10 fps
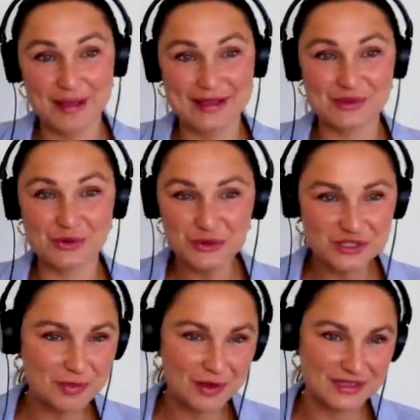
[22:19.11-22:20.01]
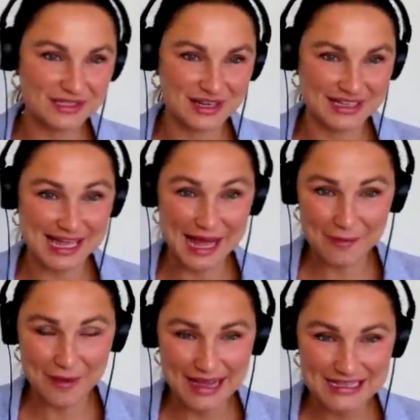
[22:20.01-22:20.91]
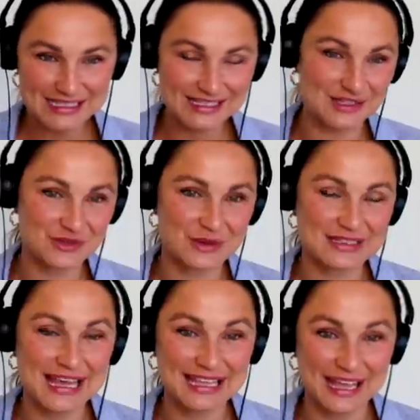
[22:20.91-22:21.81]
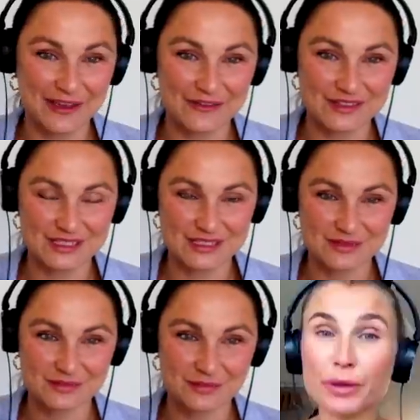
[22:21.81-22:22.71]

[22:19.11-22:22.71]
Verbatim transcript: who makes gorgeous personalised handbags, accessories, and gifts.